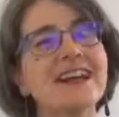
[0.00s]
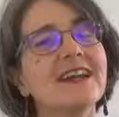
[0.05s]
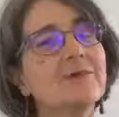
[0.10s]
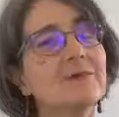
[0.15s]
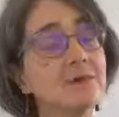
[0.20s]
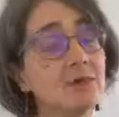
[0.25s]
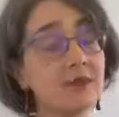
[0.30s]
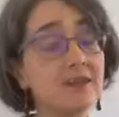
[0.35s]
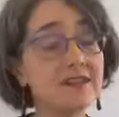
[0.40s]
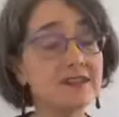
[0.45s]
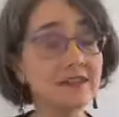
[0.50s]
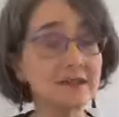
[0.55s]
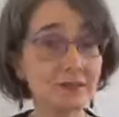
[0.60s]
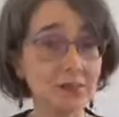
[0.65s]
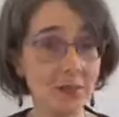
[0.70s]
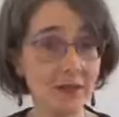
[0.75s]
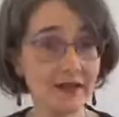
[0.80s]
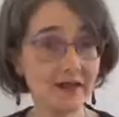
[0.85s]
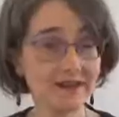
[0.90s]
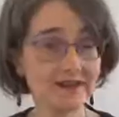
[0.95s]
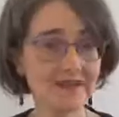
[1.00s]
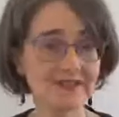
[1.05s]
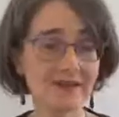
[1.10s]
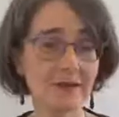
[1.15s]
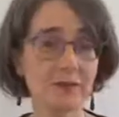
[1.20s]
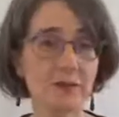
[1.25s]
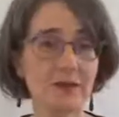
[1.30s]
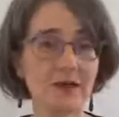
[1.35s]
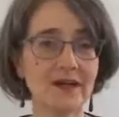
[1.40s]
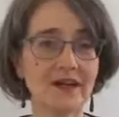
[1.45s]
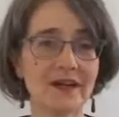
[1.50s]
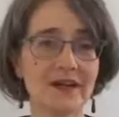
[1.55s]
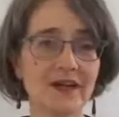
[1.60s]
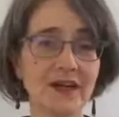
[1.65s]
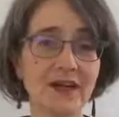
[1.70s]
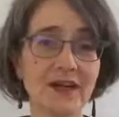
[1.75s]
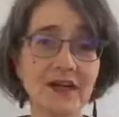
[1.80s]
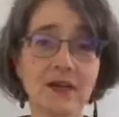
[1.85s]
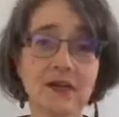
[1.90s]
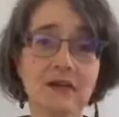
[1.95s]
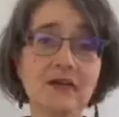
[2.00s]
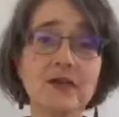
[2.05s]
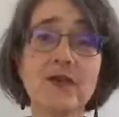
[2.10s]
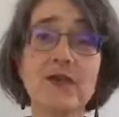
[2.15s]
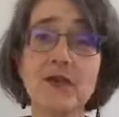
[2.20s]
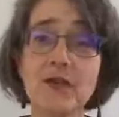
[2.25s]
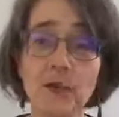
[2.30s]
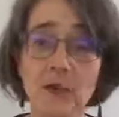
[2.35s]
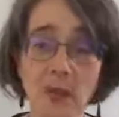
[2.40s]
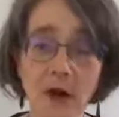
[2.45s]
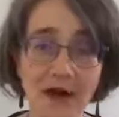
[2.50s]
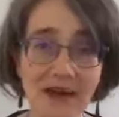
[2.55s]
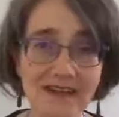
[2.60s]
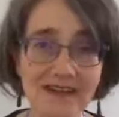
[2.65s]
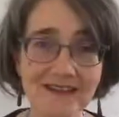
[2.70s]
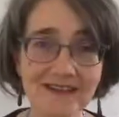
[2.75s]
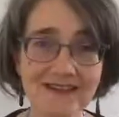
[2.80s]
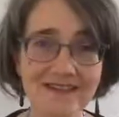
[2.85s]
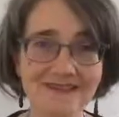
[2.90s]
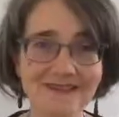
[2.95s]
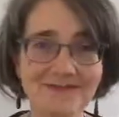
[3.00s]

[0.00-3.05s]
And put it away somewhere for a while.